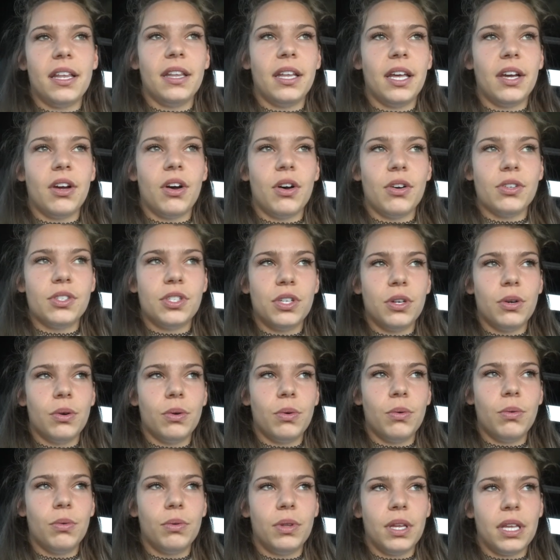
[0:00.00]
And like
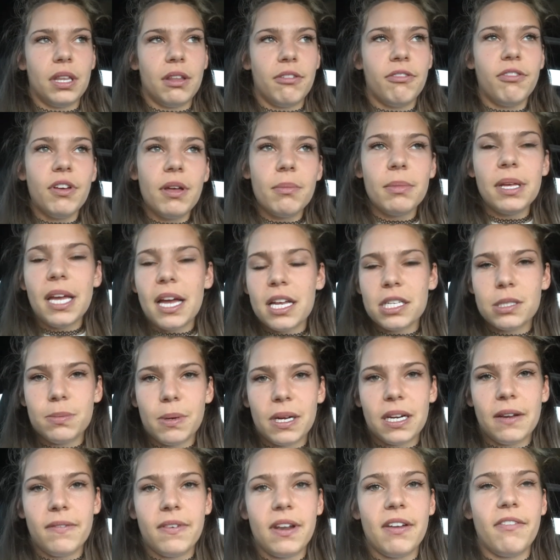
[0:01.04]
also like the family
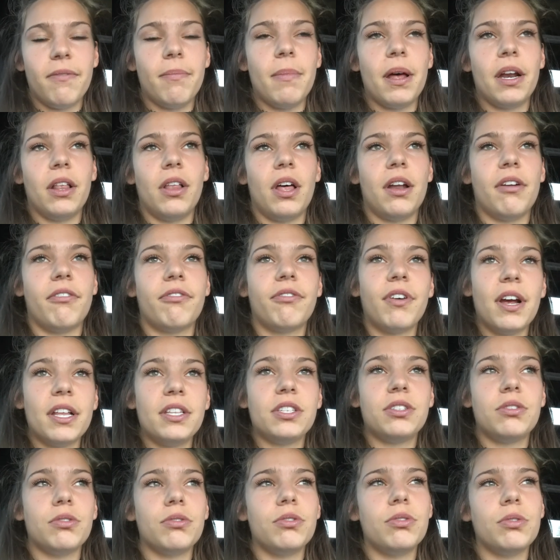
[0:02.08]
aspect of it. I've met a lot of
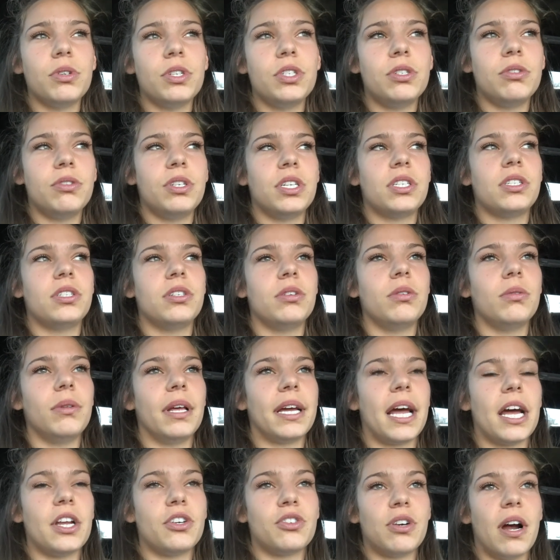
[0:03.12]
friends through doing jiu-jitsu.
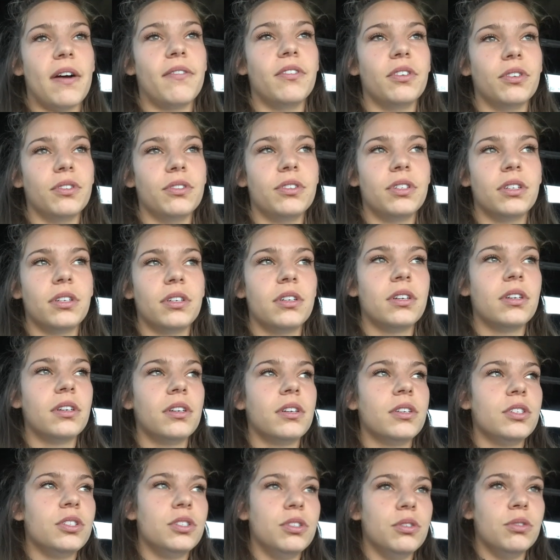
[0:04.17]
Like I traveled
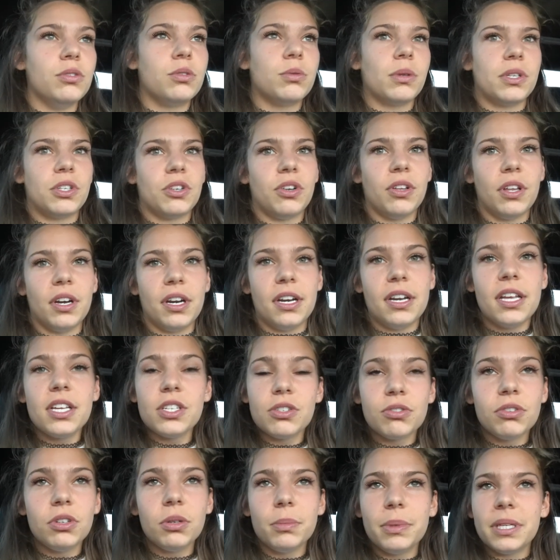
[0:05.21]
to Switzerland and
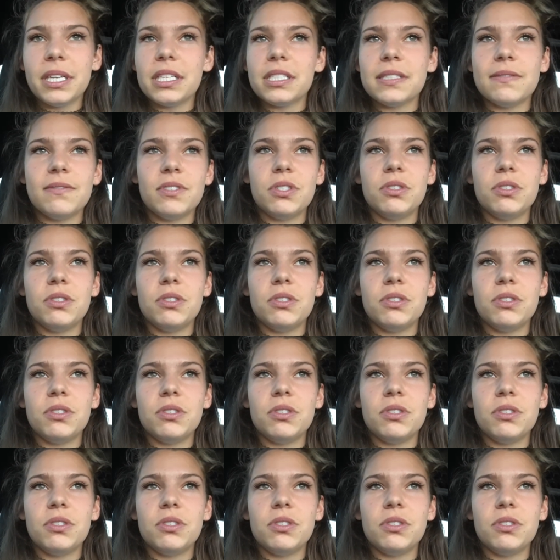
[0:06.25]
Israel because of